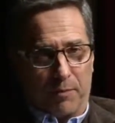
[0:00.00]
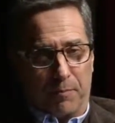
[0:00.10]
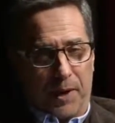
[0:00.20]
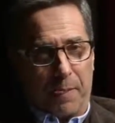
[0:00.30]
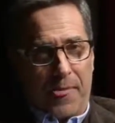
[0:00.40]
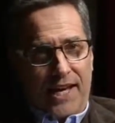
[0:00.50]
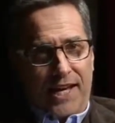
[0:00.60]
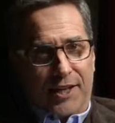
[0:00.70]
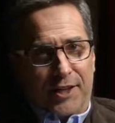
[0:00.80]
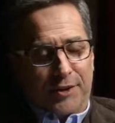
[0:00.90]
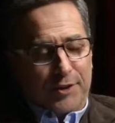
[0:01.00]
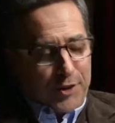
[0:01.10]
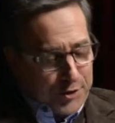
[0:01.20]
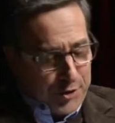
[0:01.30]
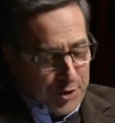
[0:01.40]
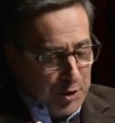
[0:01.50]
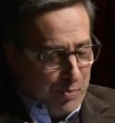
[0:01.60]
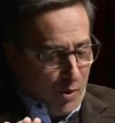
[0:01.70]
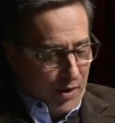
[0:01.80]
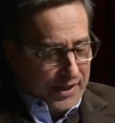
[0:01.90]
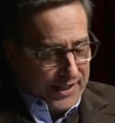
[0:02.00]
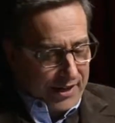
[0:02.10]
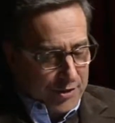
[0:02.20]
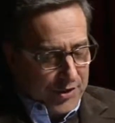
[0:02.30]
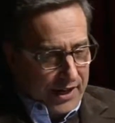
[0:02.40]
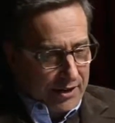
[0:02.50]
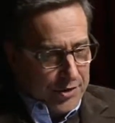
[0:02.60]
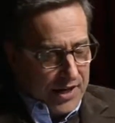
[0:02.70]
to the point, here's the answer to the question.